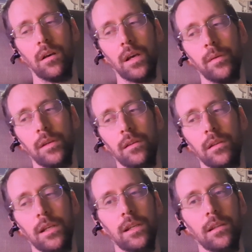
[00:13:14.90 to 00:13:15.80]
I mean,
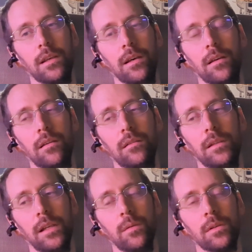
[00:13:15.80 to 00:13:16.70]

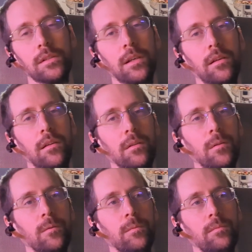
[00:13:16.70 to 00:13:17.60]
anyone will tell
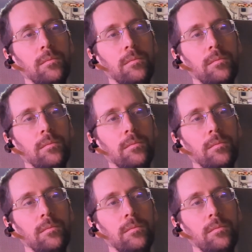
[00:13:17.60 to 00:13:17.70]
you